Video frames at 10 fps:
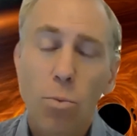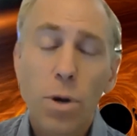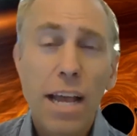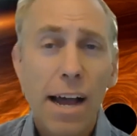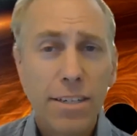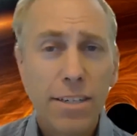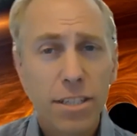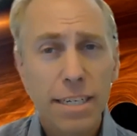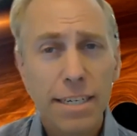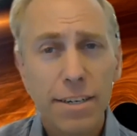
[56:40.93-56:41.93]
we
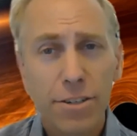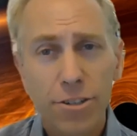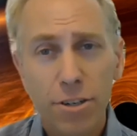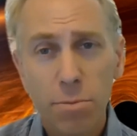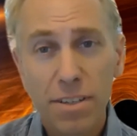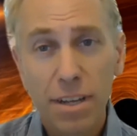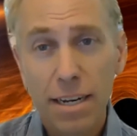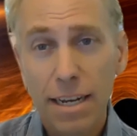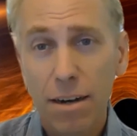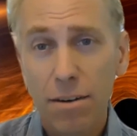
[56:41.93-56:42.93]
actually should be
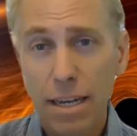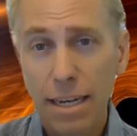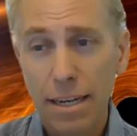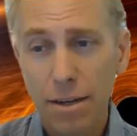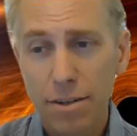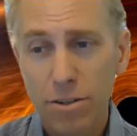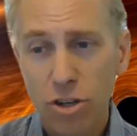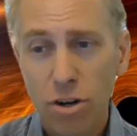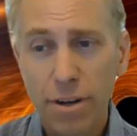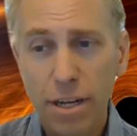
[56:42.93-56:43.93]
sending out a
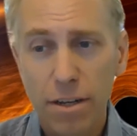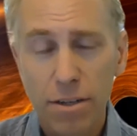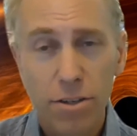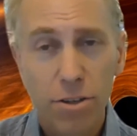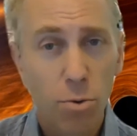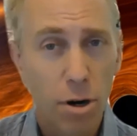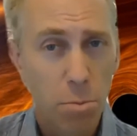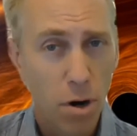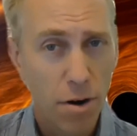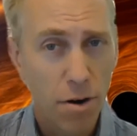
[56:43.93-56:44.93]
survey to our
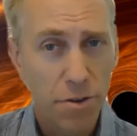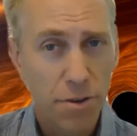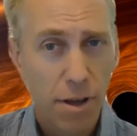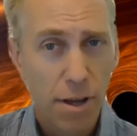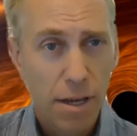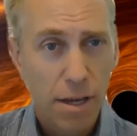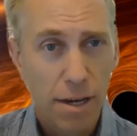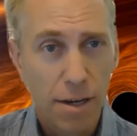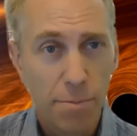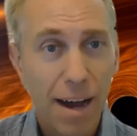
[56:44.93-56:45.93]
partners
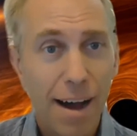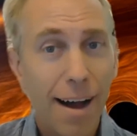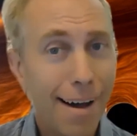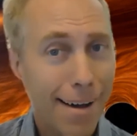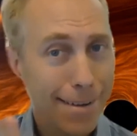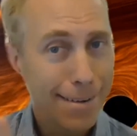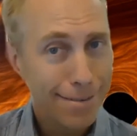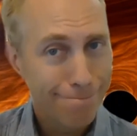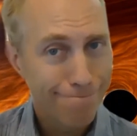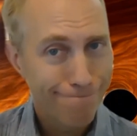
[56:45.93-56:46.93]

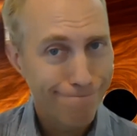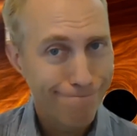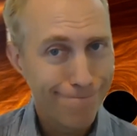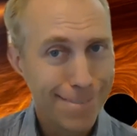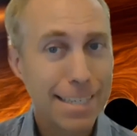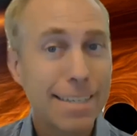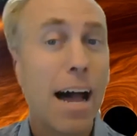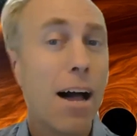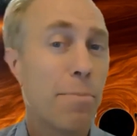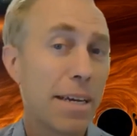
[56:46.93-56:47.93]
on this
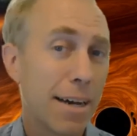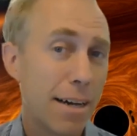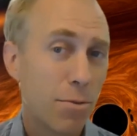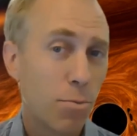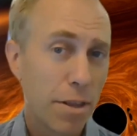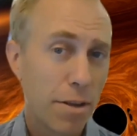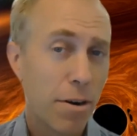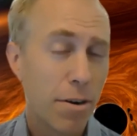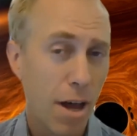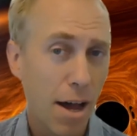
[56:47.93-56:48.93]
topic, on whether
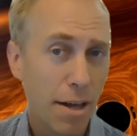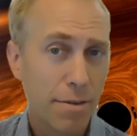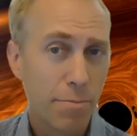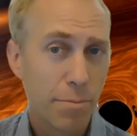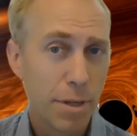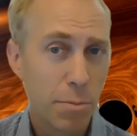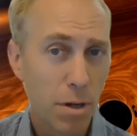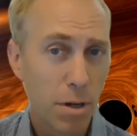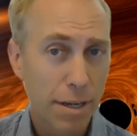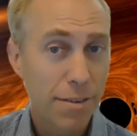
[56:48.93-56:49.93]
or not people
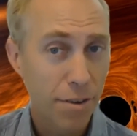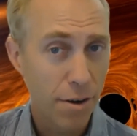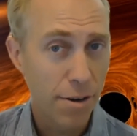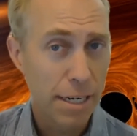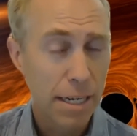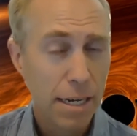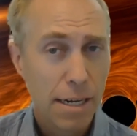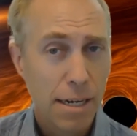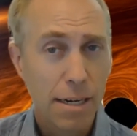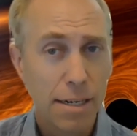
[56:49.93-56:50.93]
are considering
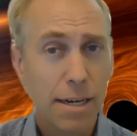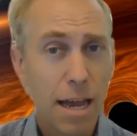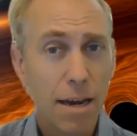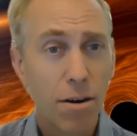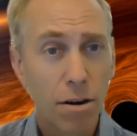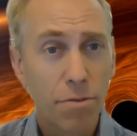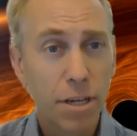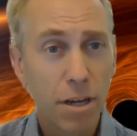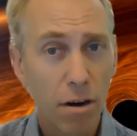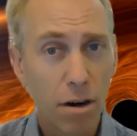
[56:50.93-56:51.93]
AR,
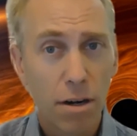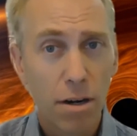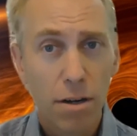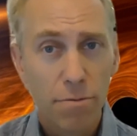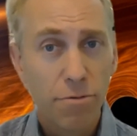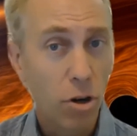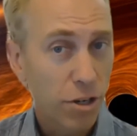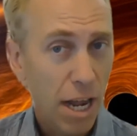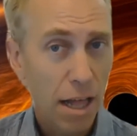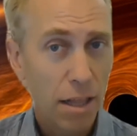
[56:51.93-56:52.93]
VR
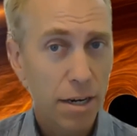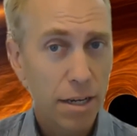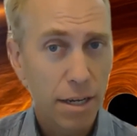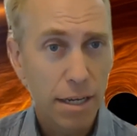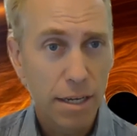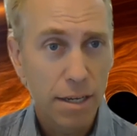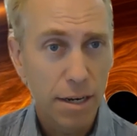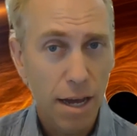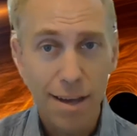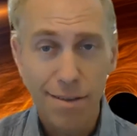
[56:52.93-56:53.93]
functionality
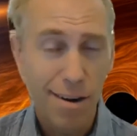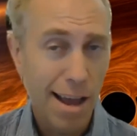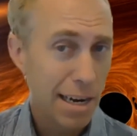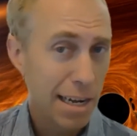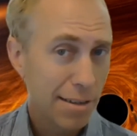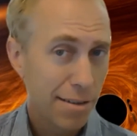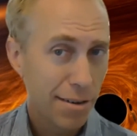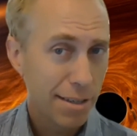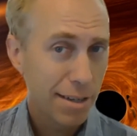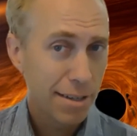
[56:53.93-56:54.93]
in either adding it to
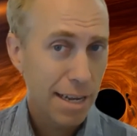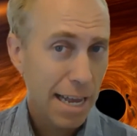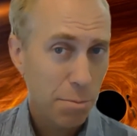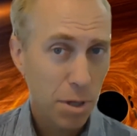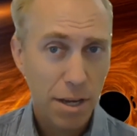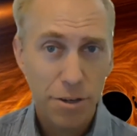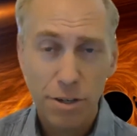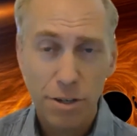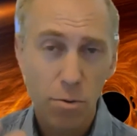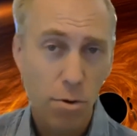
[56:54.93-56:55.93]
their existing
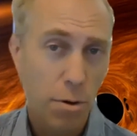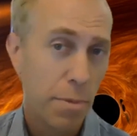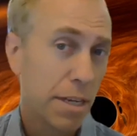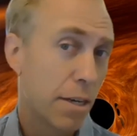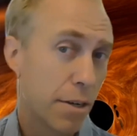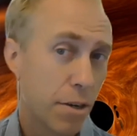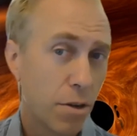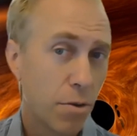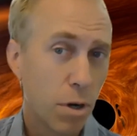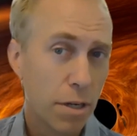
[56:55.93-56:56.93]
application or making a
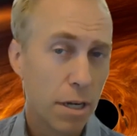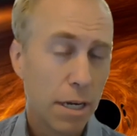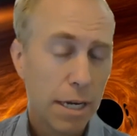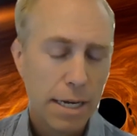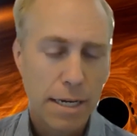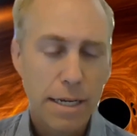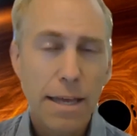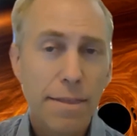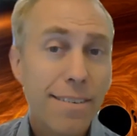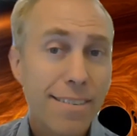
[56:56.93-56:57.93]
new one.
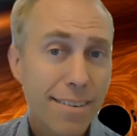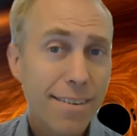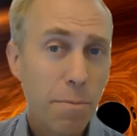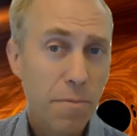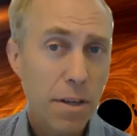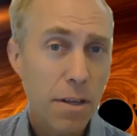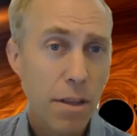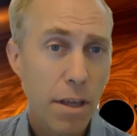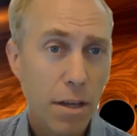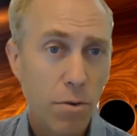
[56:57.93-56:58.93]
And this is something
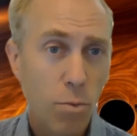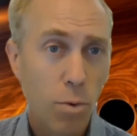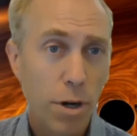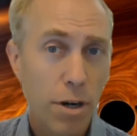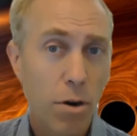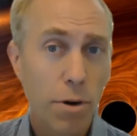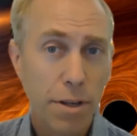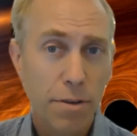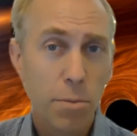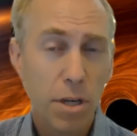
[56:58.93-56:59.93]
that we're
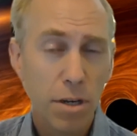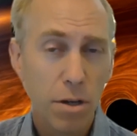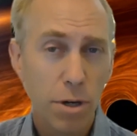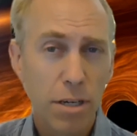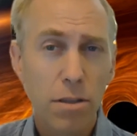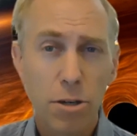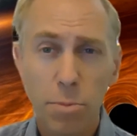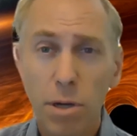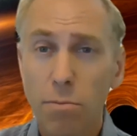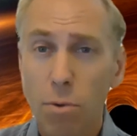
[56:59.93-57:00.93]
going to be doing a little
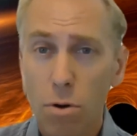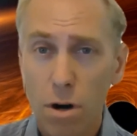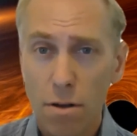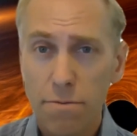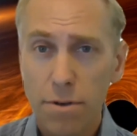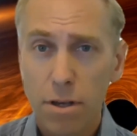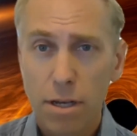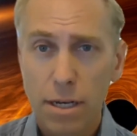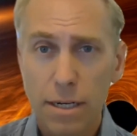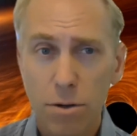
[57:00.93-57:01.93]
bit more of.
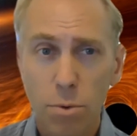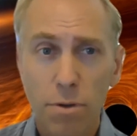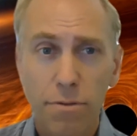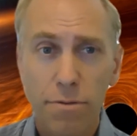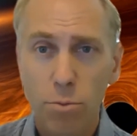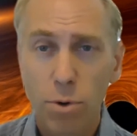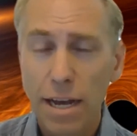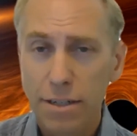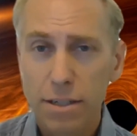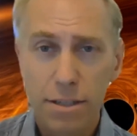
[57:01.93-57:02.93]
We
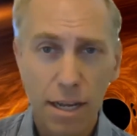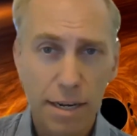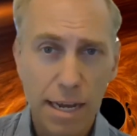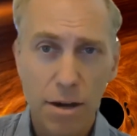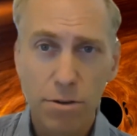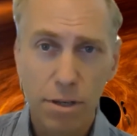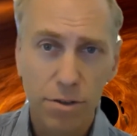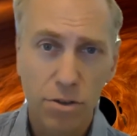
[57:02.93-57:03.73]
actually sent out a